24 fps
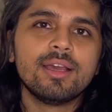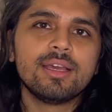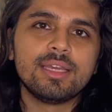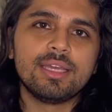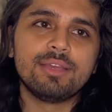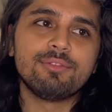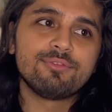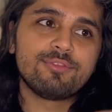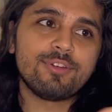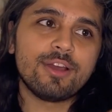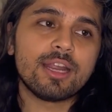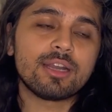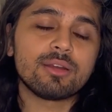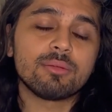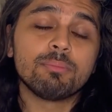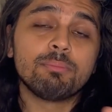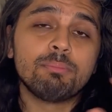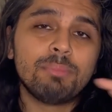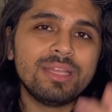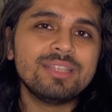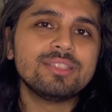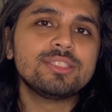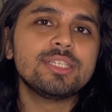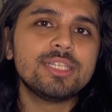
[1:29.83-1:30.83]
In fact,
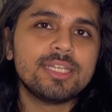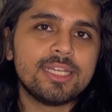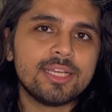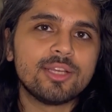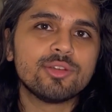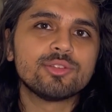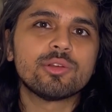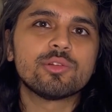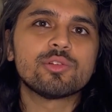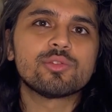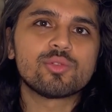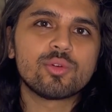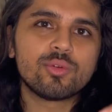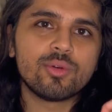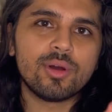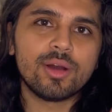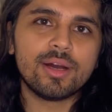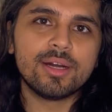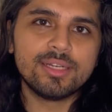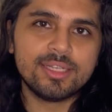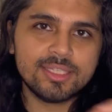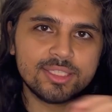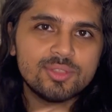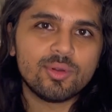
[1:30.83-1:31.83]
binge eating is also
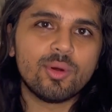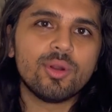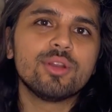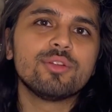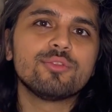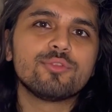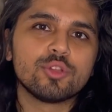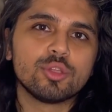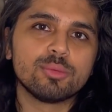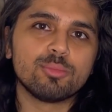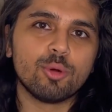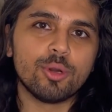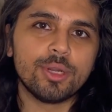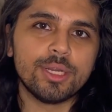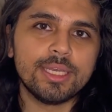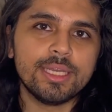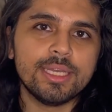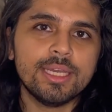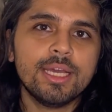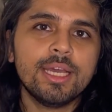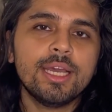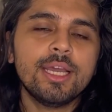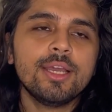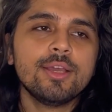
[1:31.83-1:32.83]
a disorder for the body.
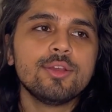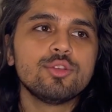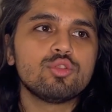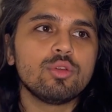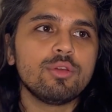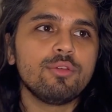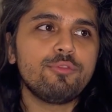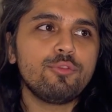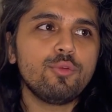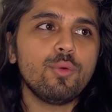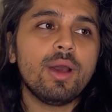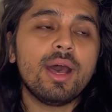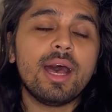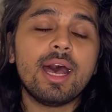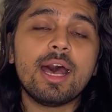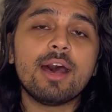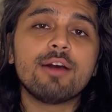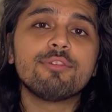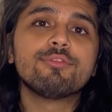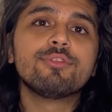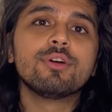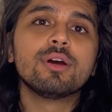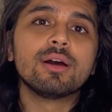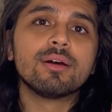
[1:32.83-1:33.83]
So if you
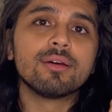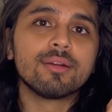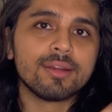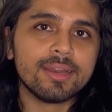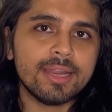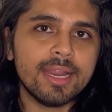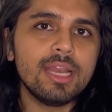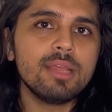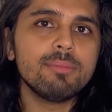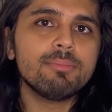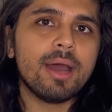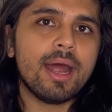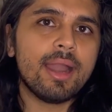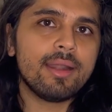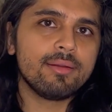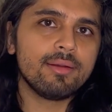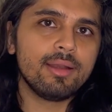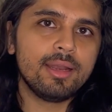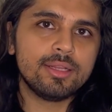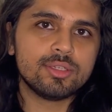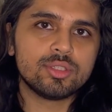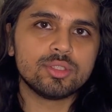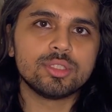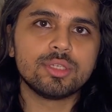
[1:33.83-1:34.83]
have really bad
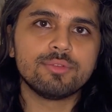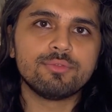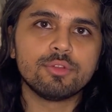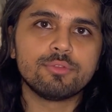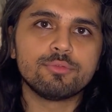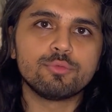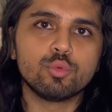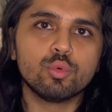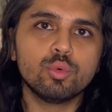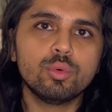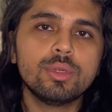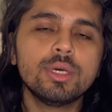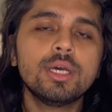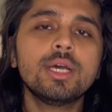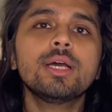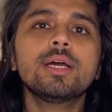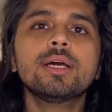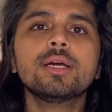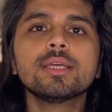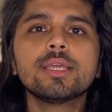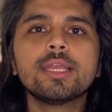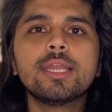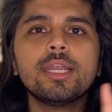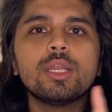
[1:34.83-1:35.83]
relationship with food,
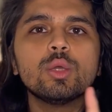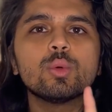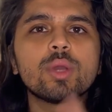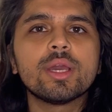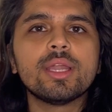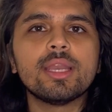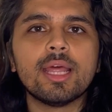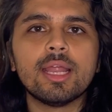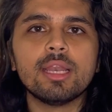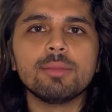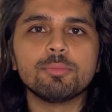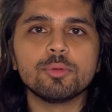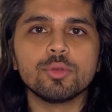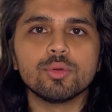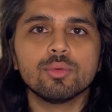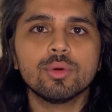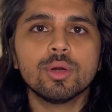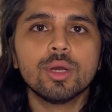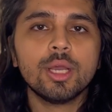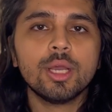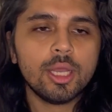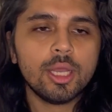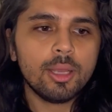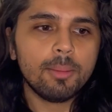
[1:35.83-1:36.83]
keto can help you.
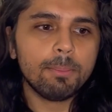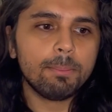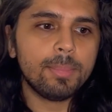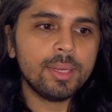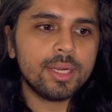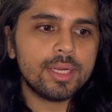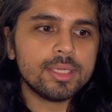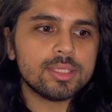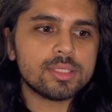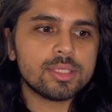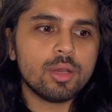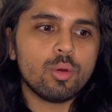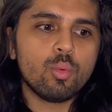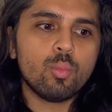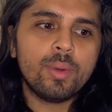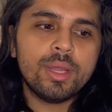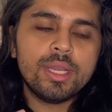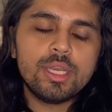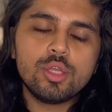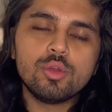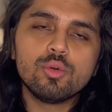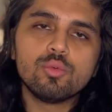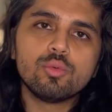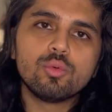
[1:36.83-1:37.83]
Because
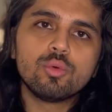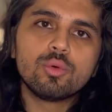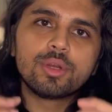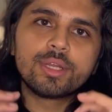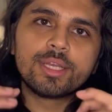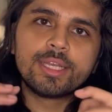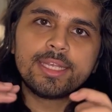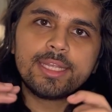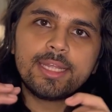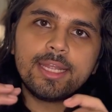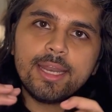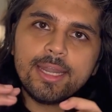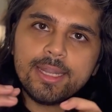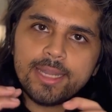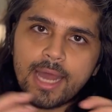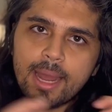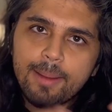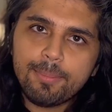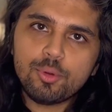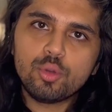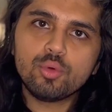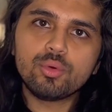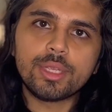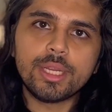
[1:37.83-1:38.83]
when you
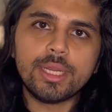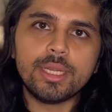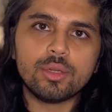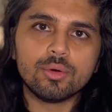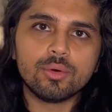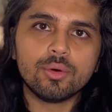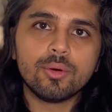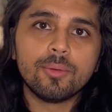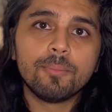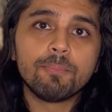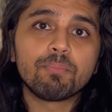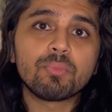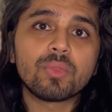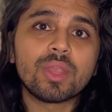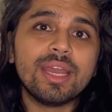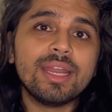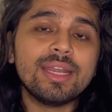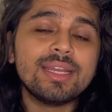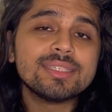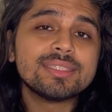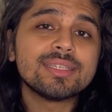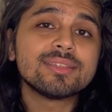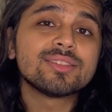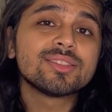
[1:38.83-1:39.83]
adapt to keto,
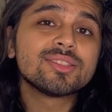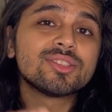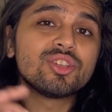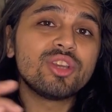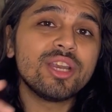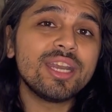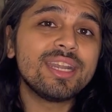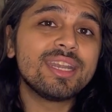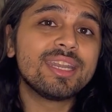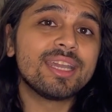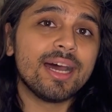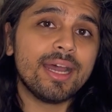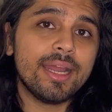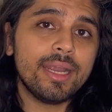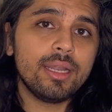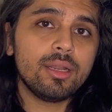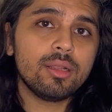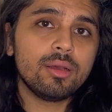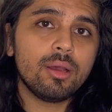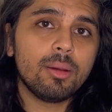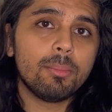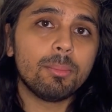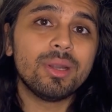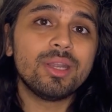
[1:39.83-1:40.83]
it is a strict diet
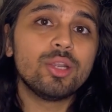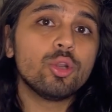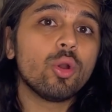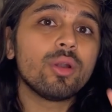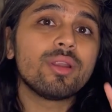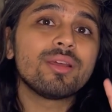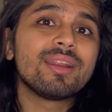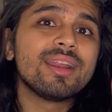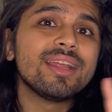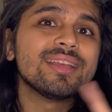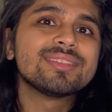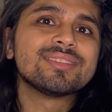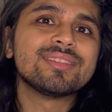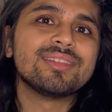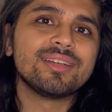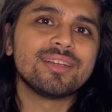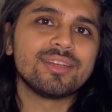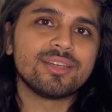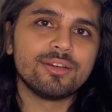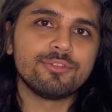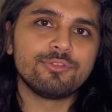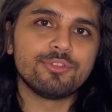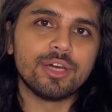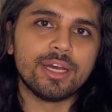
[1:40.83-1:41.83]
but not a
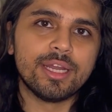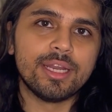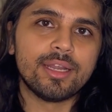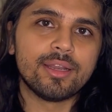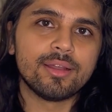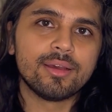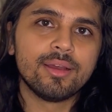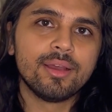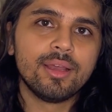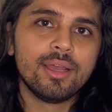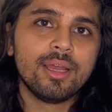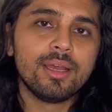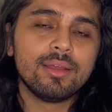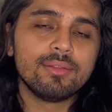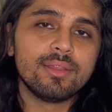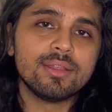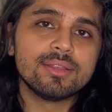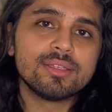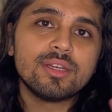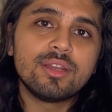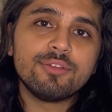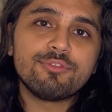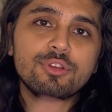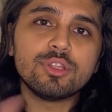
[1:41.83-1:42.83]
restrictive diet. There's
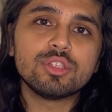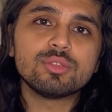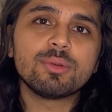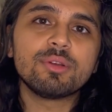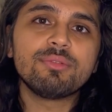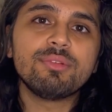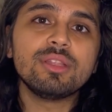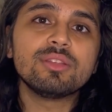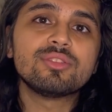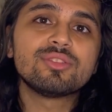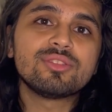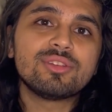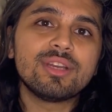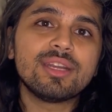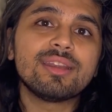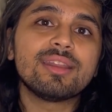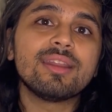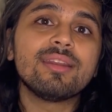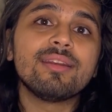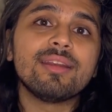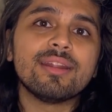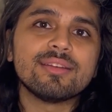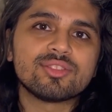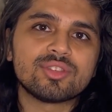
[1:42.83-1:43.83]
a difference between strict
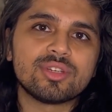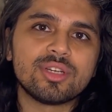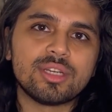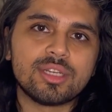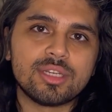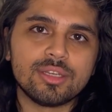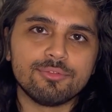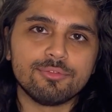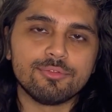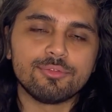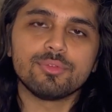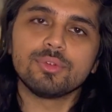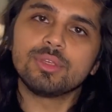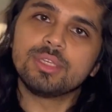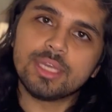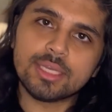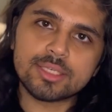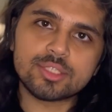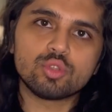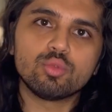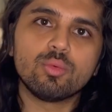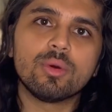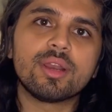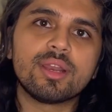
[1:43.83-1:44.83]
and restrictive.
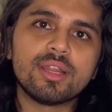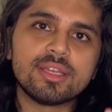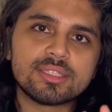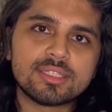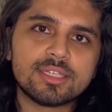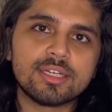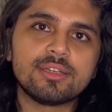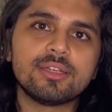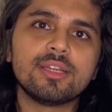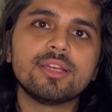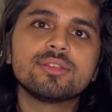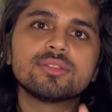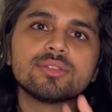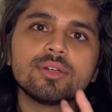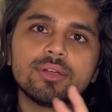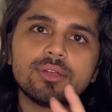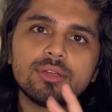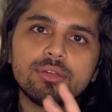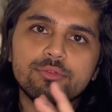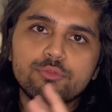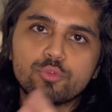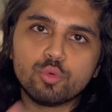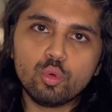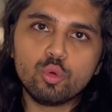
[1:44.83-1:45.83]
Yes, you are restricting
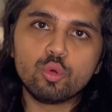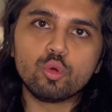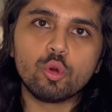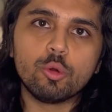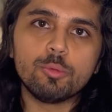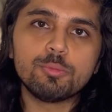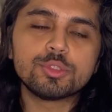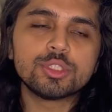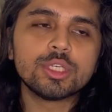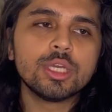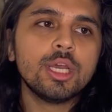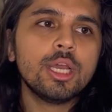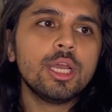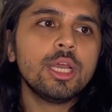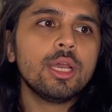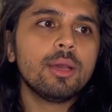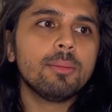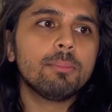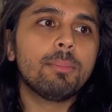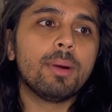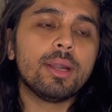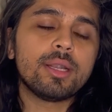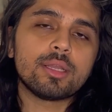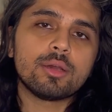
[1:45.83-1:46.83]
certain food groups,
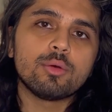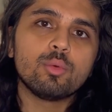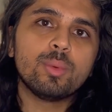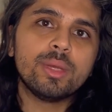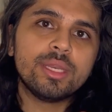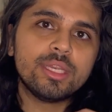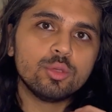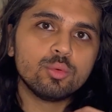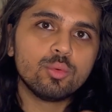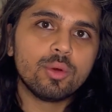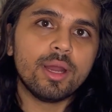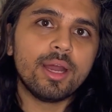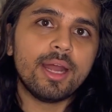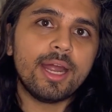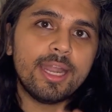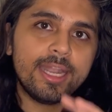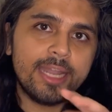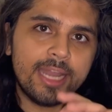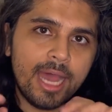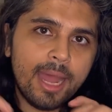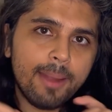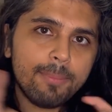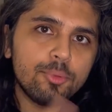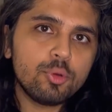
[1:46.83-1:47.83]
but when you
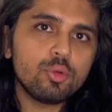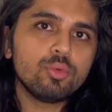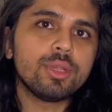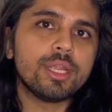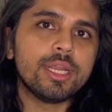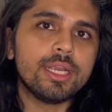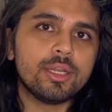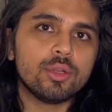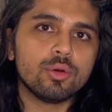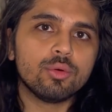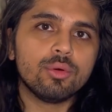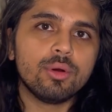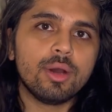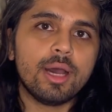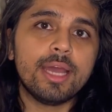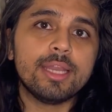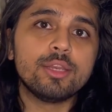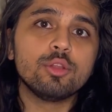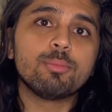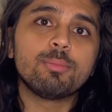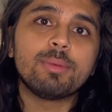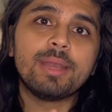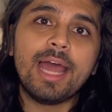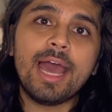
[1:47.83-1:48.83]
adapt to keto and
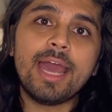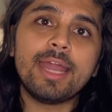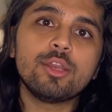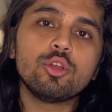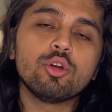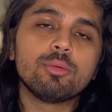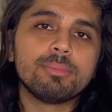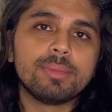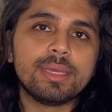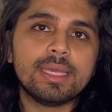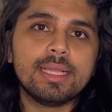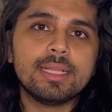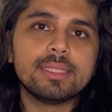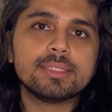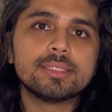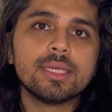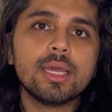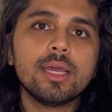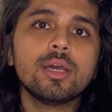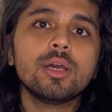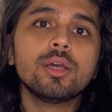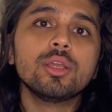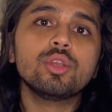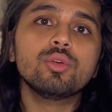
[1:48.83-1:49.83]
you plan your meals,
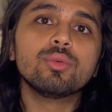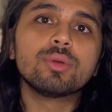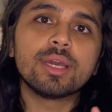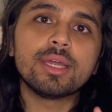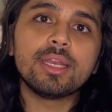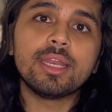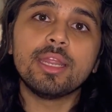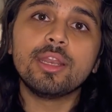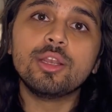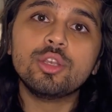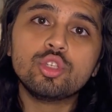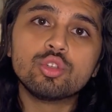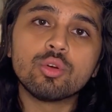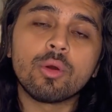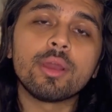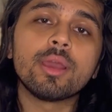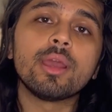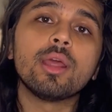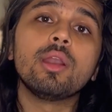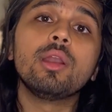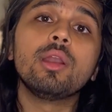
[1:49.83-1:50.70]
you can enjoy a